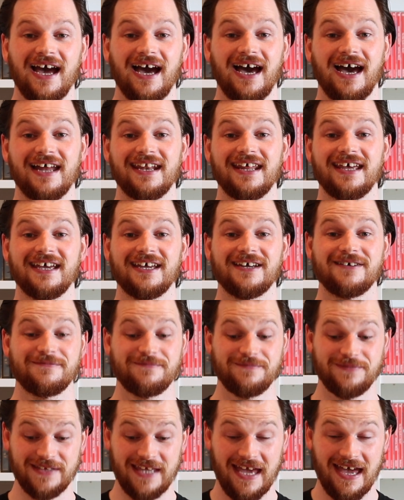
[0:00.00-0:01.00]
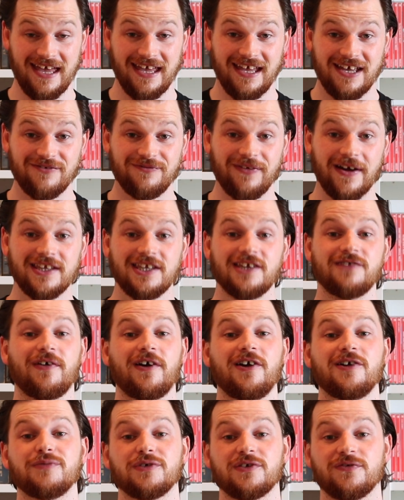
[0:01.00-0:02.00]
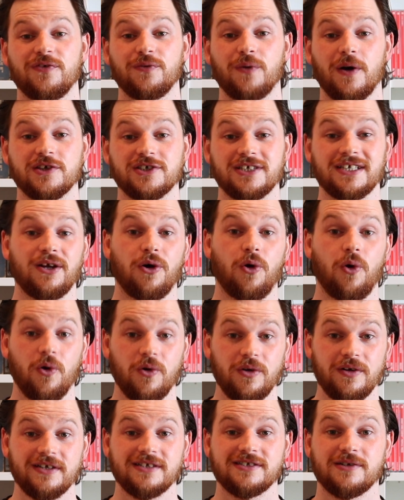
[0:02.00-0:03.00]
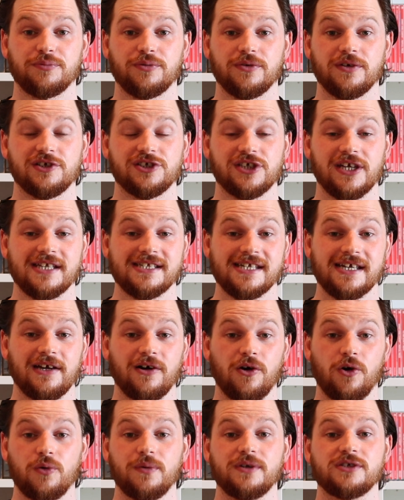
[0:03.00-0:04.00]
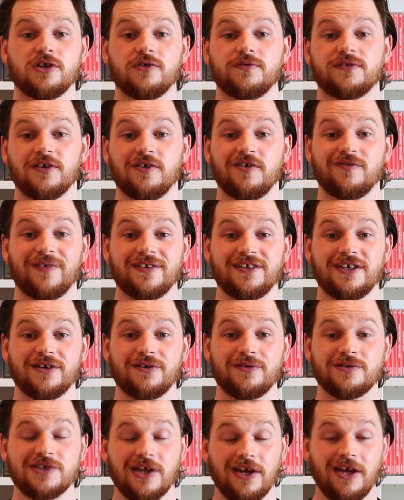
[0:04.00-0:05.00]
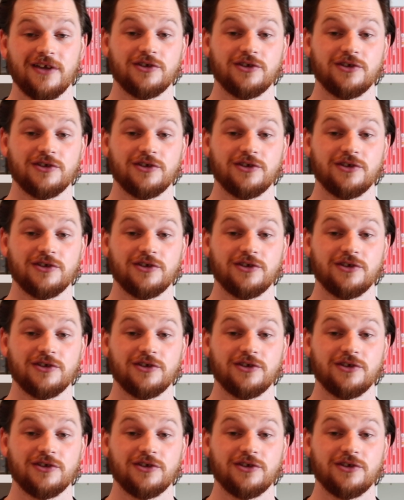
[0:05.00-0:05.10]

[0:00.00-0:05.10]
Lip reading: And yeah, thank you very much for watching. Always appreciate it. Always love doing videos.